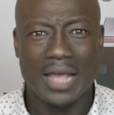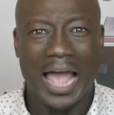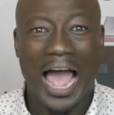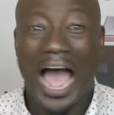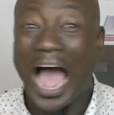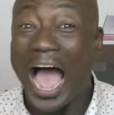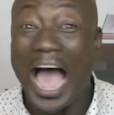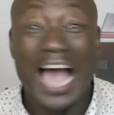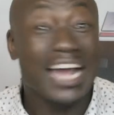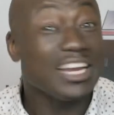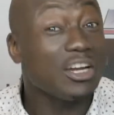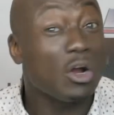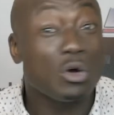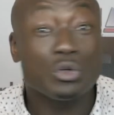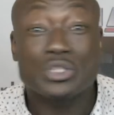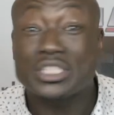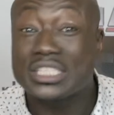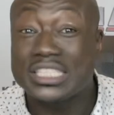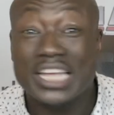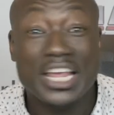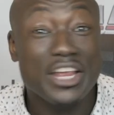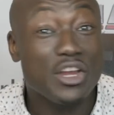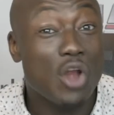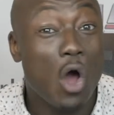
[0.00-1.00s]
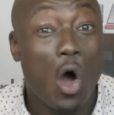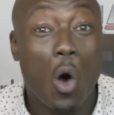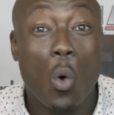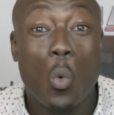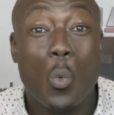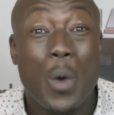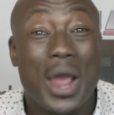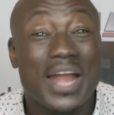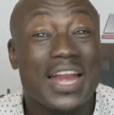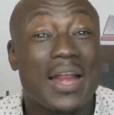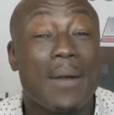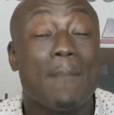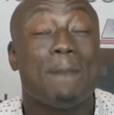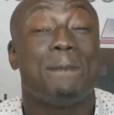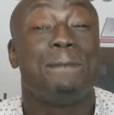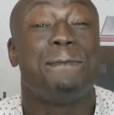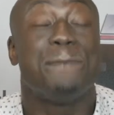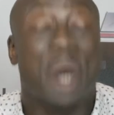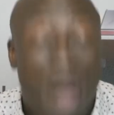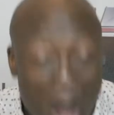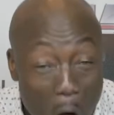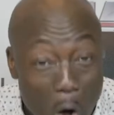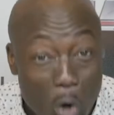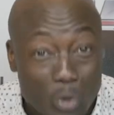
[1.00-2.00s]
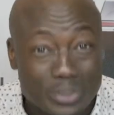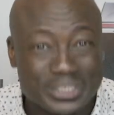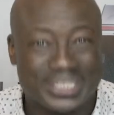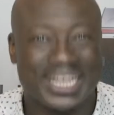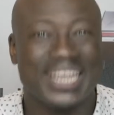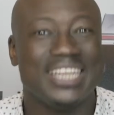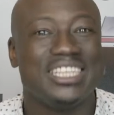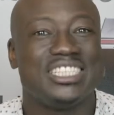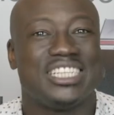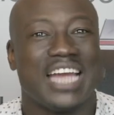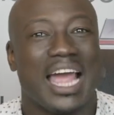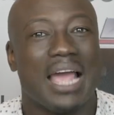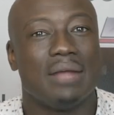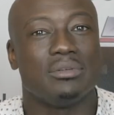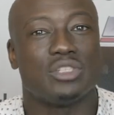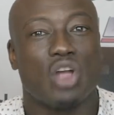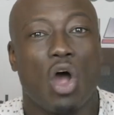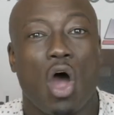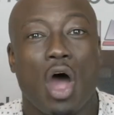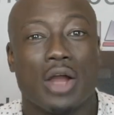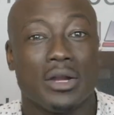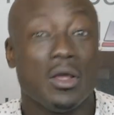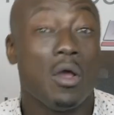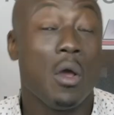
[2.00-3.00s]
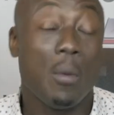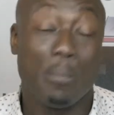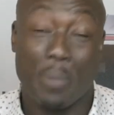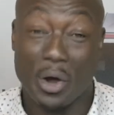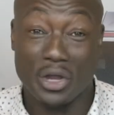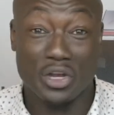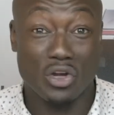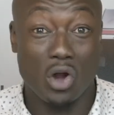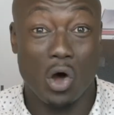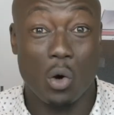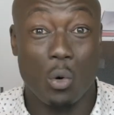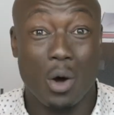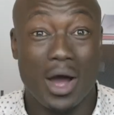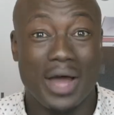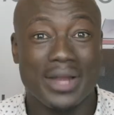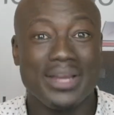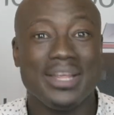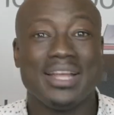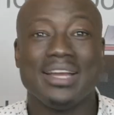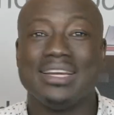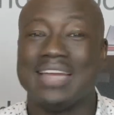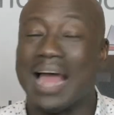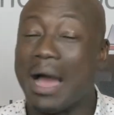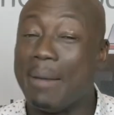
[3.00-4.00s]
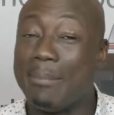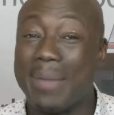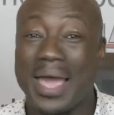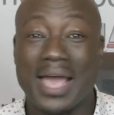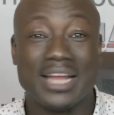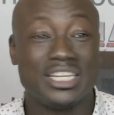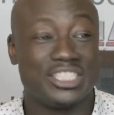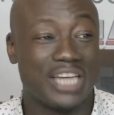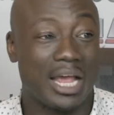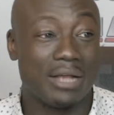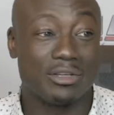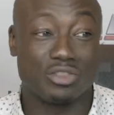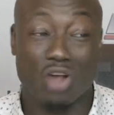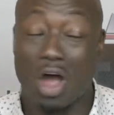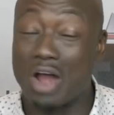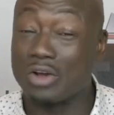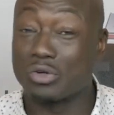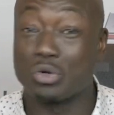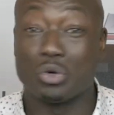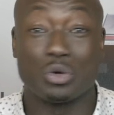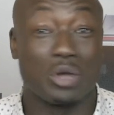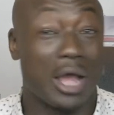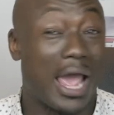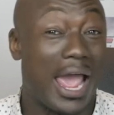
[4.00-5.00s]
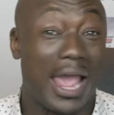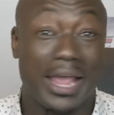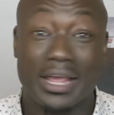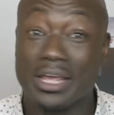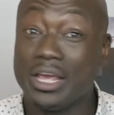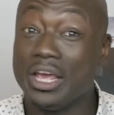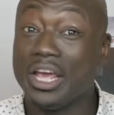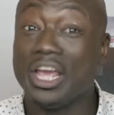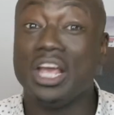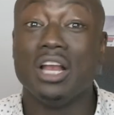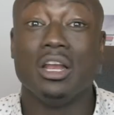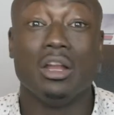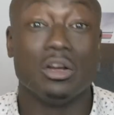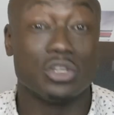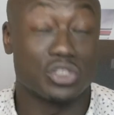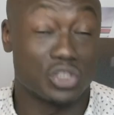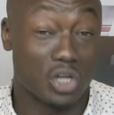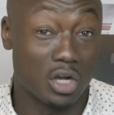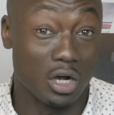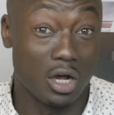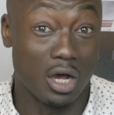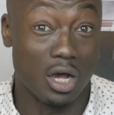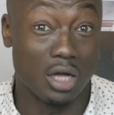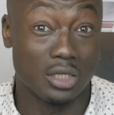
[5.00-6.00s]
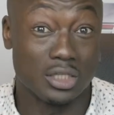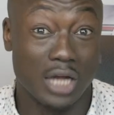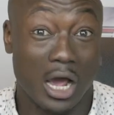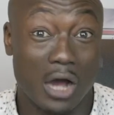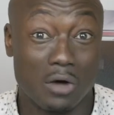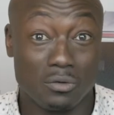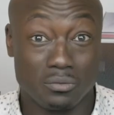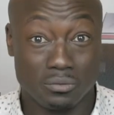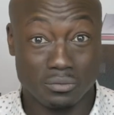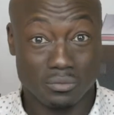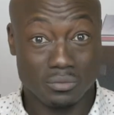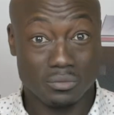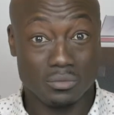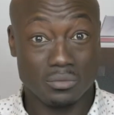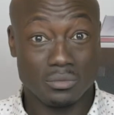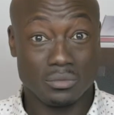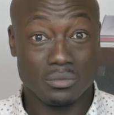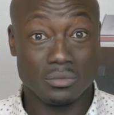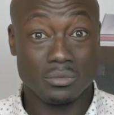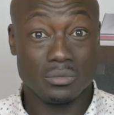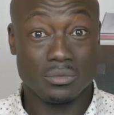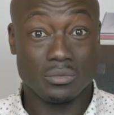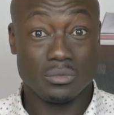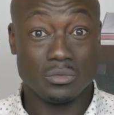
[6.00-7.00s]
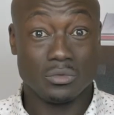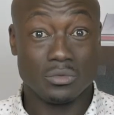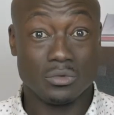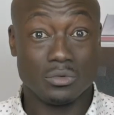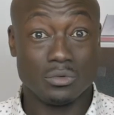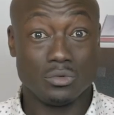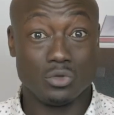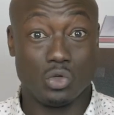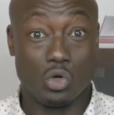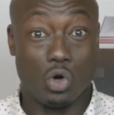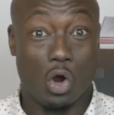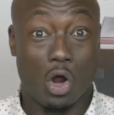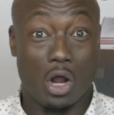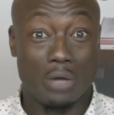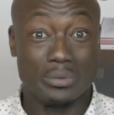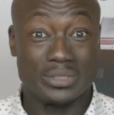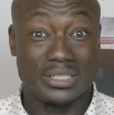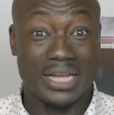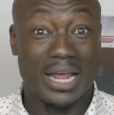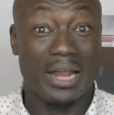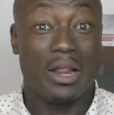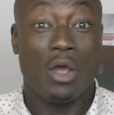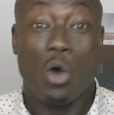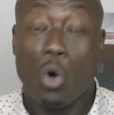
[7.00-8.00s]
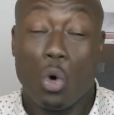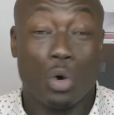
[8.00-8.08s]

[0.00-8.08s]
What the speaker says: I don't see no winning bones in James Harden. But you know what? That man, James Harden, he looks good, though. You know what I'm saying?